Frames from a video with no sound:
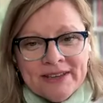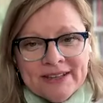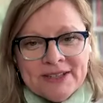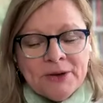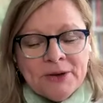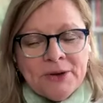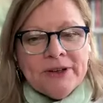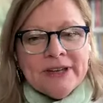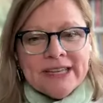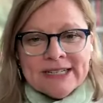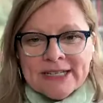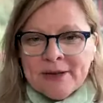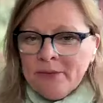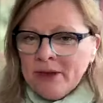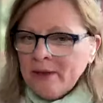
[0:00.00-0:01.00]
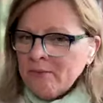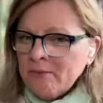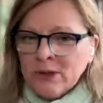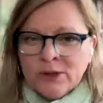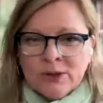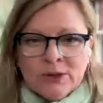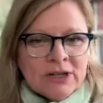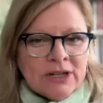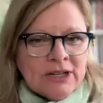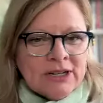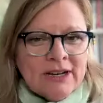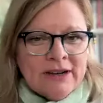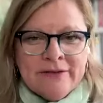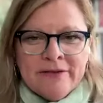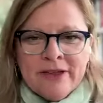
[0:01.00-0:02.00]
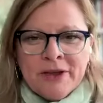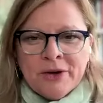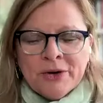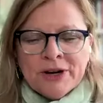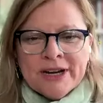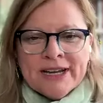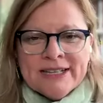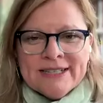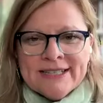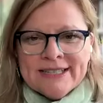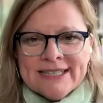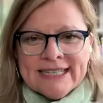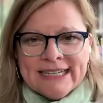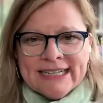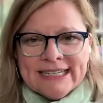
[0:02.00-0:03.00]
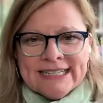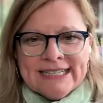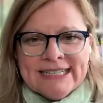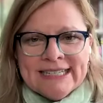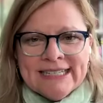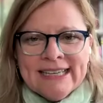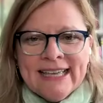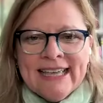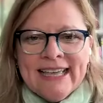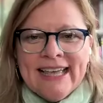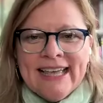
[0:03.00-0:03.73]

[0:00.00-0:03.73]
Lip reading: weeks. So you'll get to meet more of the Oregon Synod